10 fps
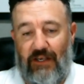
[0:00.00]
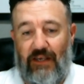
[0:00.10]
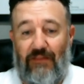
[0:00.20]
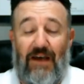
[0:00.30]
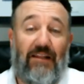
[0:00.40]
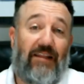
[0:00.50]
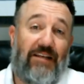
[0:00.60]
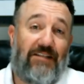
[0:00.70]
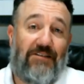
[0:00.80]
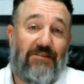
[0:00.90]
And that,
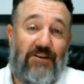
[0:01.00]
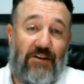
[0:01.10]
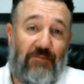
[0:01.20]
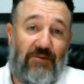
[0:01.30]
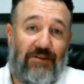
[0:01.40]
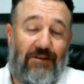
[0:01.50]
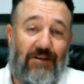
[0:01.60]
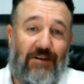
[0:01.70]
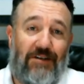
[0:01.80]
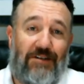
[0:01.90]
ladies and gentlemen,
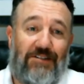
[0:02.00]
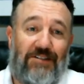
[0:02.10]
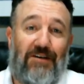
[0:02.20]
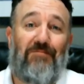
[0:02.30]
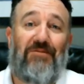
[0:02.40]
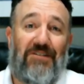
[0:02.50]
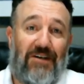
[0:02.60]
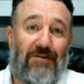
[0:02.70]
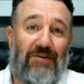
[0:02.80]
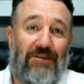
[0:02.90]
sums
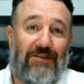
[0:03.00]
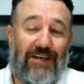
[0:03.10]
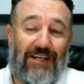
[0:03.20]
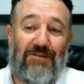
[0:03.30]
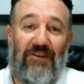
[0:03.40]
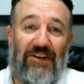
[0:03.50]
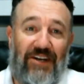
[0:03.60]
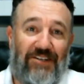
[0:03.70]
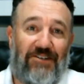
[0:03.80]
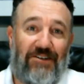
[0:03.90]
up the
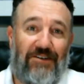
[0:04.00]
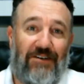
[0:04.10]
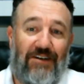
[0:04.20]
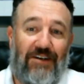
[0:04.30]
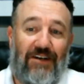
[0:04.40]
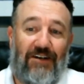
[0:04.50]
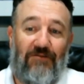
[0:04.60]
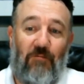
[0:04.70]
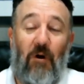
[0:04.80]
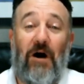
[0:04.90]
explanation of
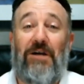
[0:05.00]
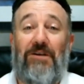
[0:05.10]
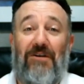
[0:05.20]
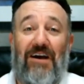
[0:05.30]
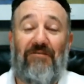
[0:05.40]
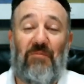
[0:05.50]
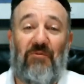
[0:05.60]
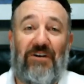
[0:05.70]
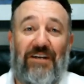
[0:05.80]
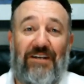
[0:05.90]
why you have to
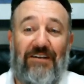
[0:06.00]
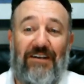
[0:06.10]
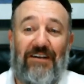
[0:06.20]
bring